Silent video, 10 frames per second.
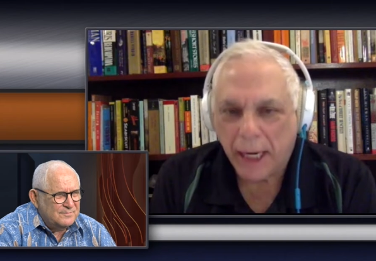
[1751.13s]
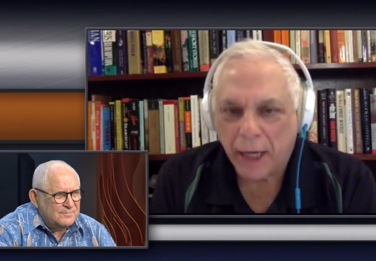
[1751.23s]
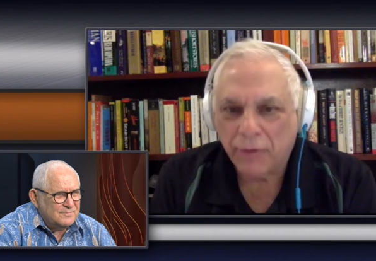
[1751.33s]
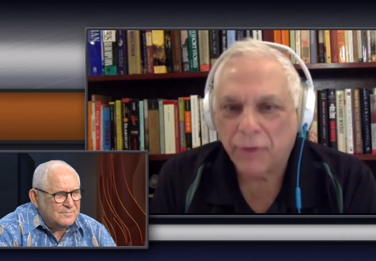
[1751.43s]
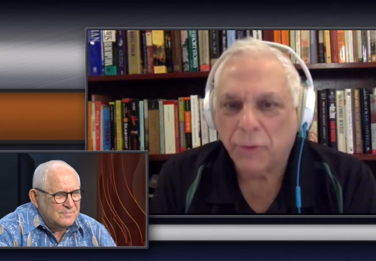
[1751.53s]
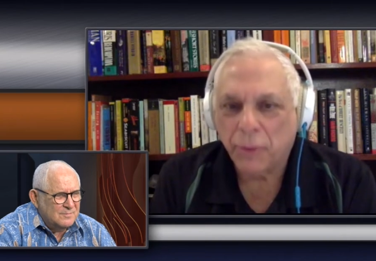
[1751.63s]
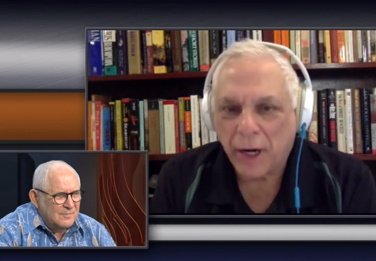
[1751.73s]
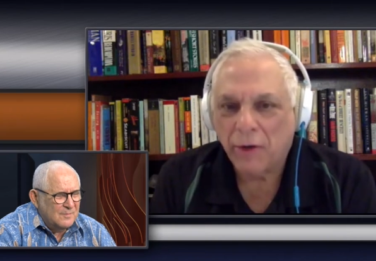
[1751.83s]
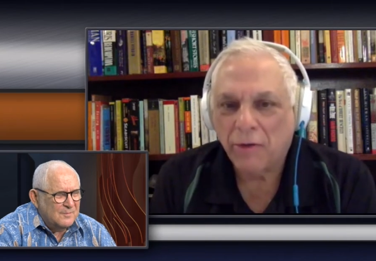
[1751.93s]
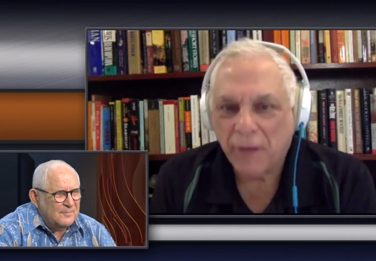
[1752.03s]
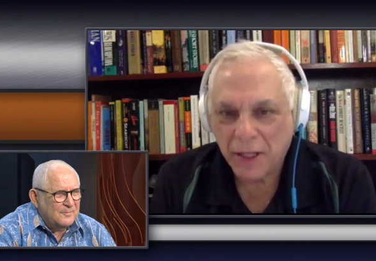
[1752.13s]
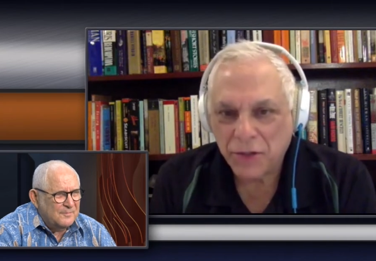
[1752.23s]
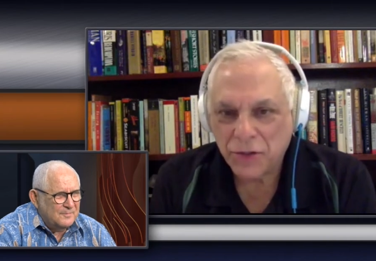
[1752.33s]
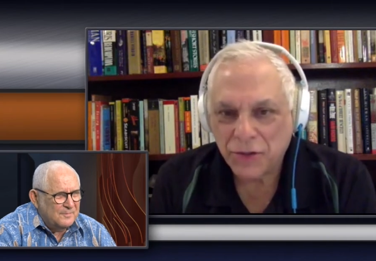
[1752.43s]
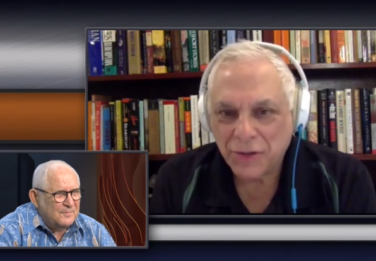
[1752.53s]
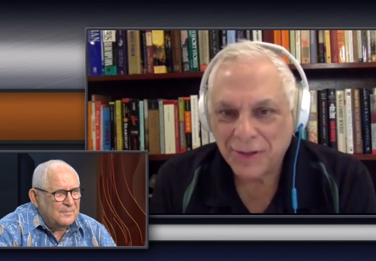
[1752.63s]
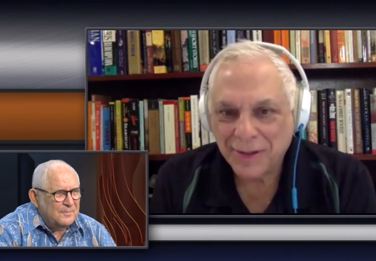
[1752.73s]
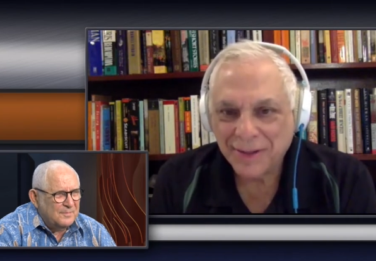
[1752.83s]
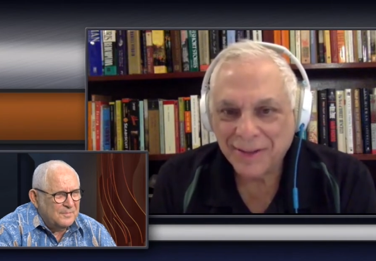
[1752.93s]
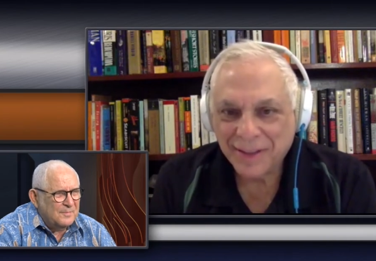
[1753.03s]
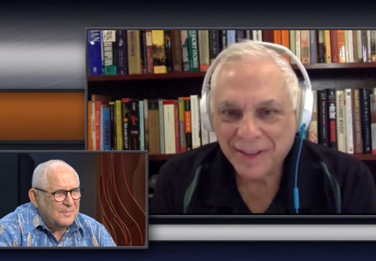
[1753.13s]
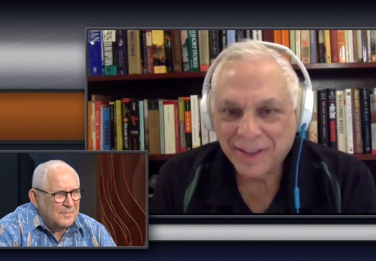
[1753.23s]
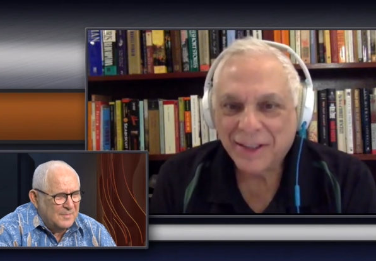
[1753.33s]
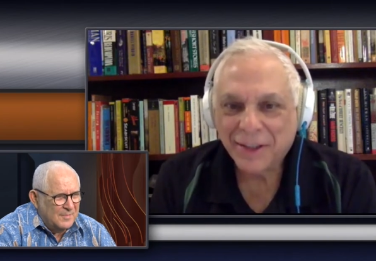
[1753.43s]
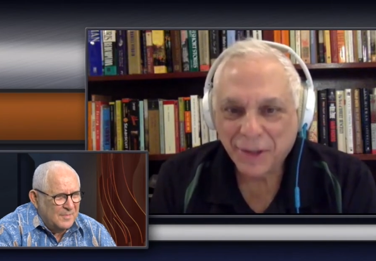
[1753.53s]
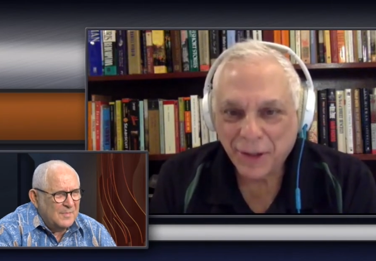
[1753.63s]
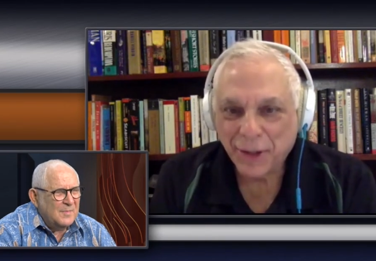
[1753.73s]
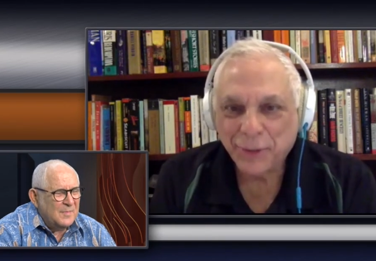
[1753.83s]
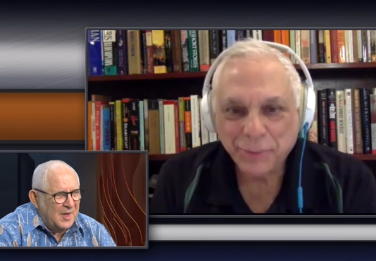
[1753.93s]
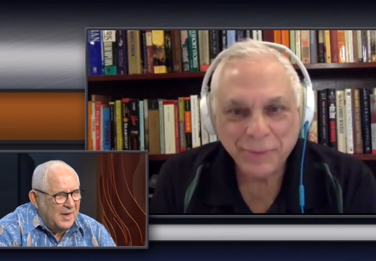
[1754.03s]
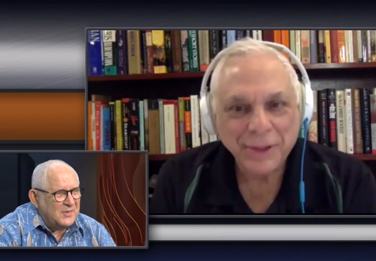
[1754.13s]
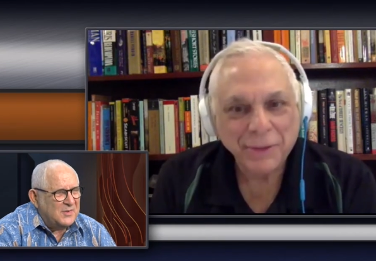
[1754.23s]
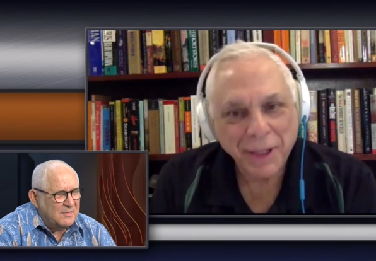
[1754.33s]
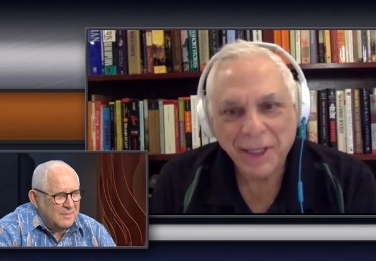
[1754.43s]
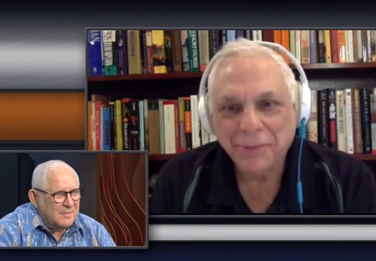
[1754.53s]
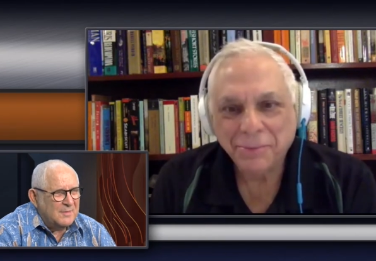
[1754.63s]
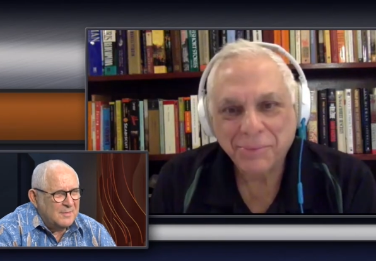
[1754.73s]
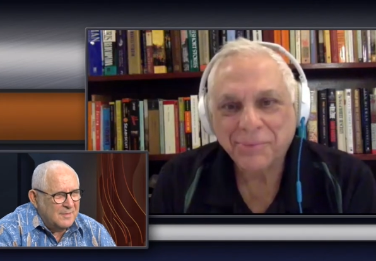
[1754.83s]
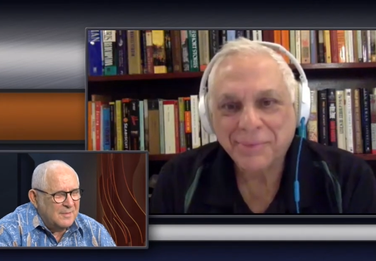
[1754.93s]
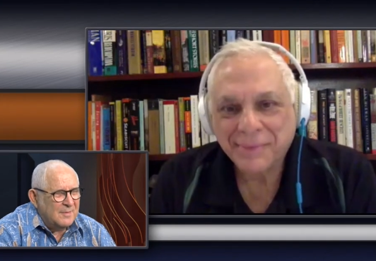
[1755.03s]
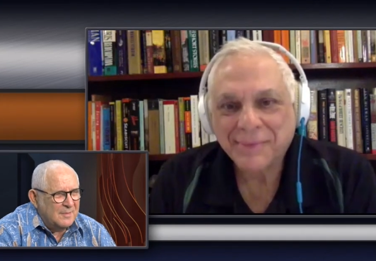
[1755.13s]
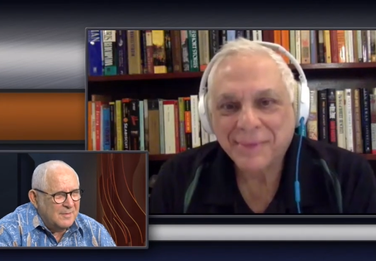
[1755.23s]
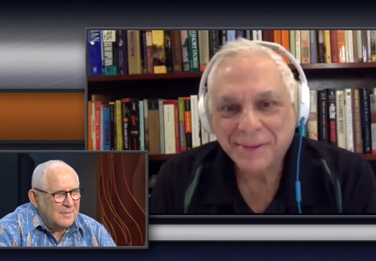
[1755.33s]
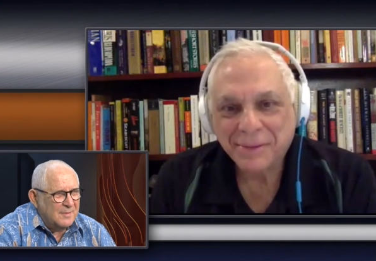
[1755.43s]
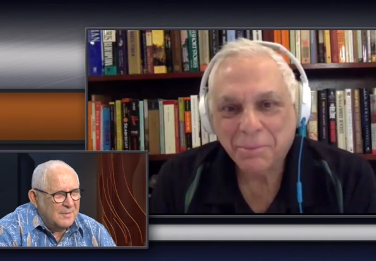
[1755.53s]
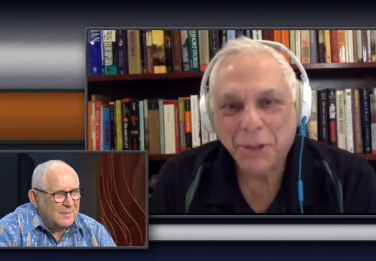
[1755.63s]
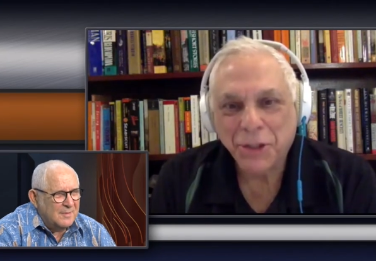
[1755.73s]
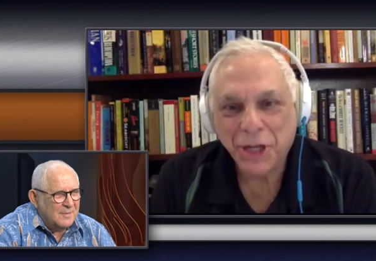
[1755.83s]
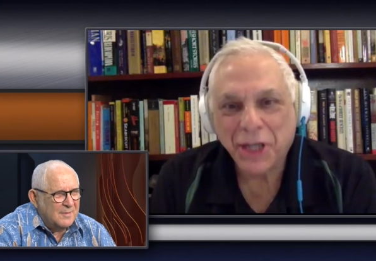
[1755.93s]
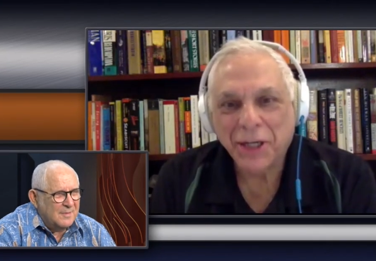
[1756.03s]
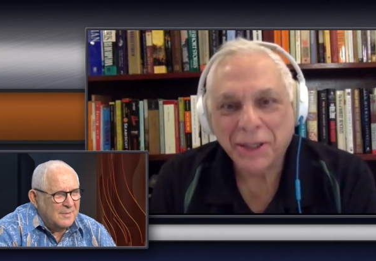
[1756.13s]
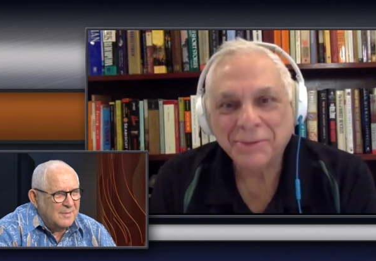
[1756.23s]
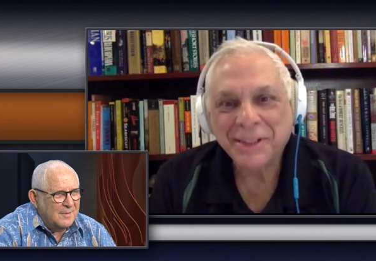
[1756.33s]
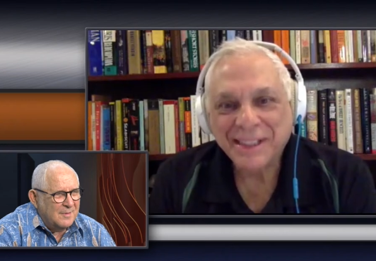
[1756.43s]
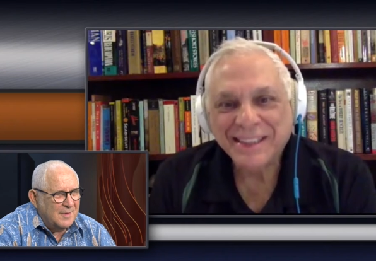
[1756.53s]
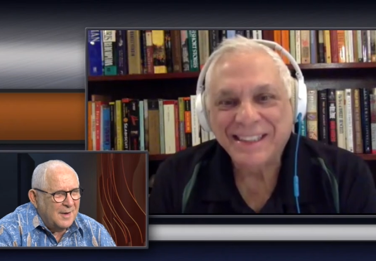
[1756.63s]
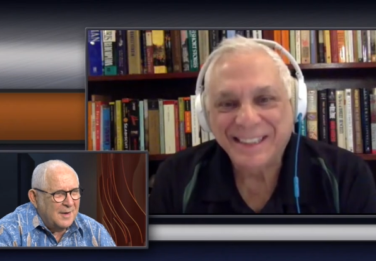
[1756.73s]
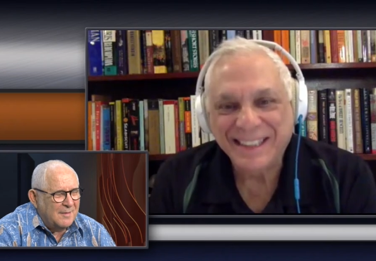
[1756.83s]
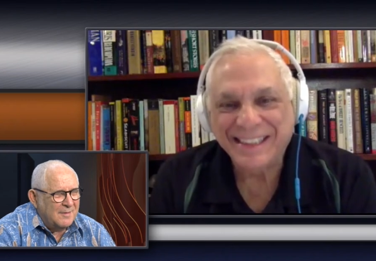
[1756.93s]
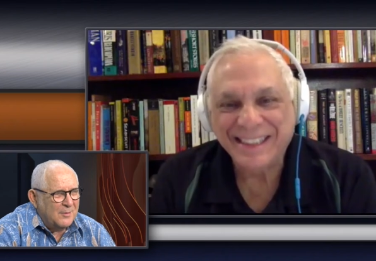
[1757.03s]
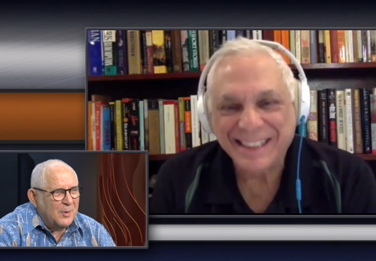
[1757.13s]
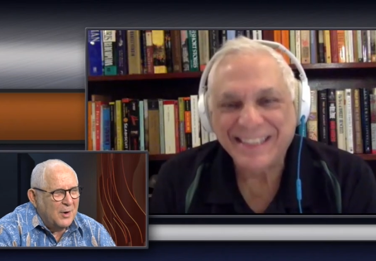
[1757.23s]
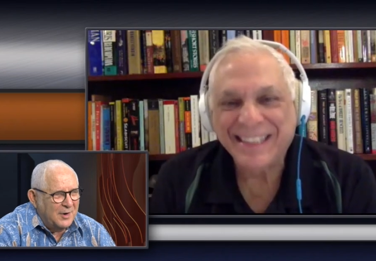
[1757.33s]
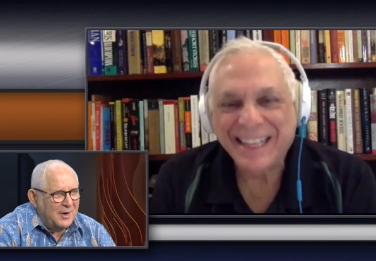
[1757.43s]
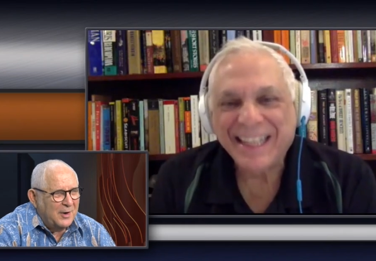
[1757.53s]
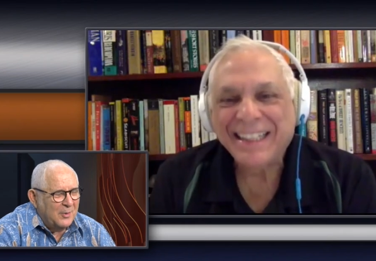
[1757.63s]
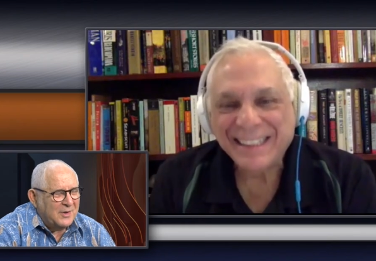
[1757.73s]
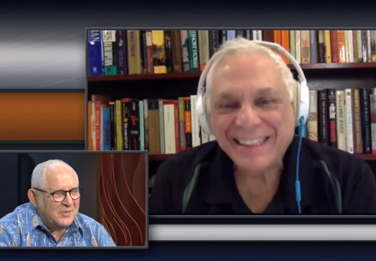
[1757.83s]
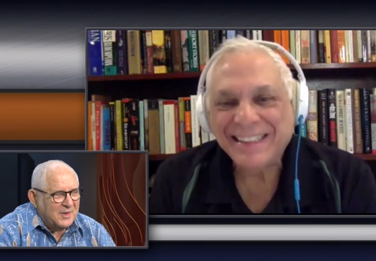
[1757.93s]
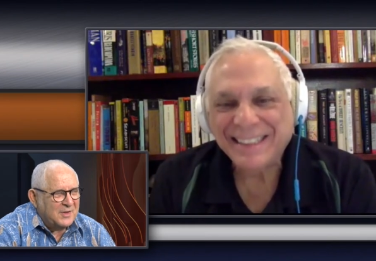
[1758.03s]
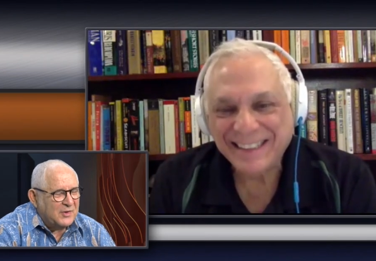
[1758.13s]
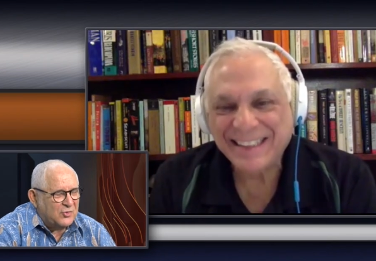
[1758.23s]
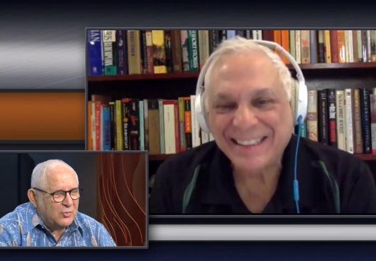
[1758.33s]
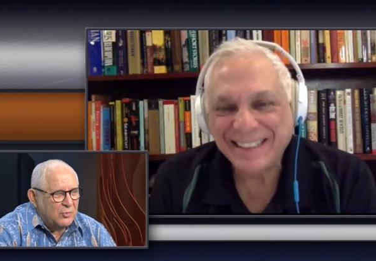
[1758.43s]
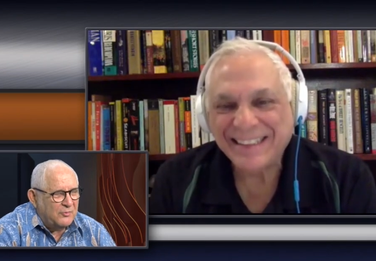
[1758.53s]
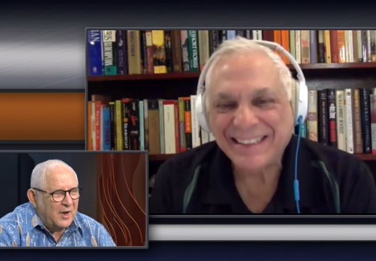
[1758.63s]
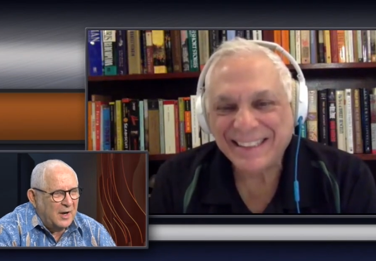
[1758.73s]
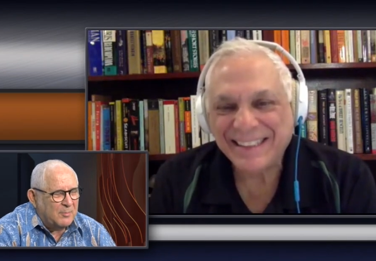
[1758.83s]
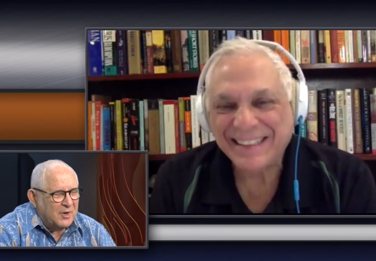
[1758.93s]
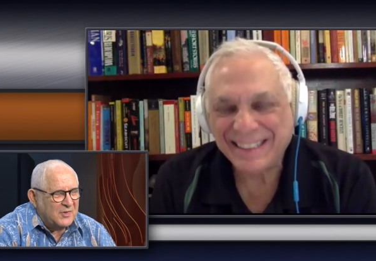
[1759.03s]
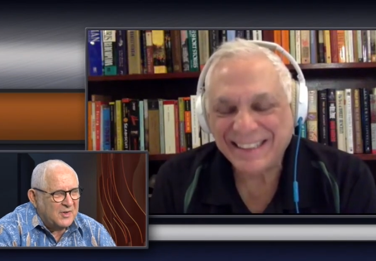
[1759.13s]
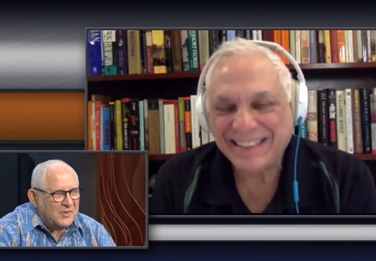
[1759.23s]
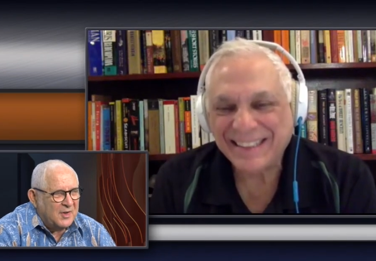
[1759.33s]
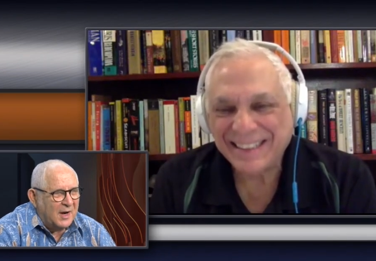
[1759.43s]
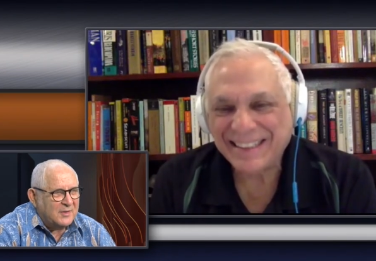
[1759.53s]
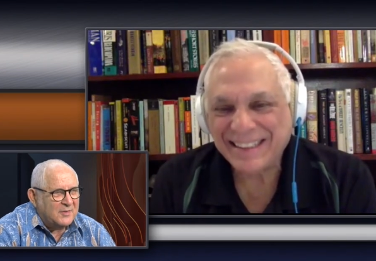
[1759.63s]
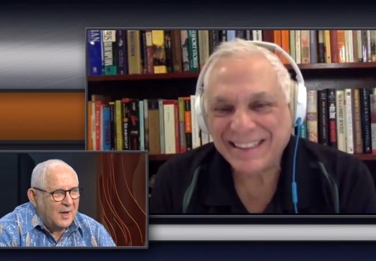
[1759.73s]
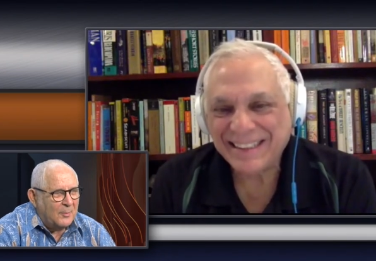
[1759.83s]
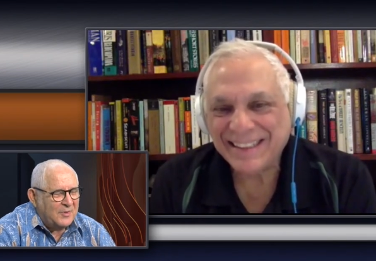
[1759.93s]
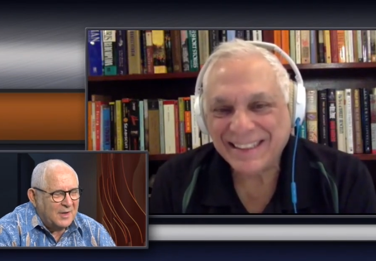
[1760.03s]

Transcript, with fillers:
Speaker 1: for rare events, you know? Yes. Well,
Speaker 2: mañana. Yeah, you heard it here on Think. It's true fact, because it's not at the top of their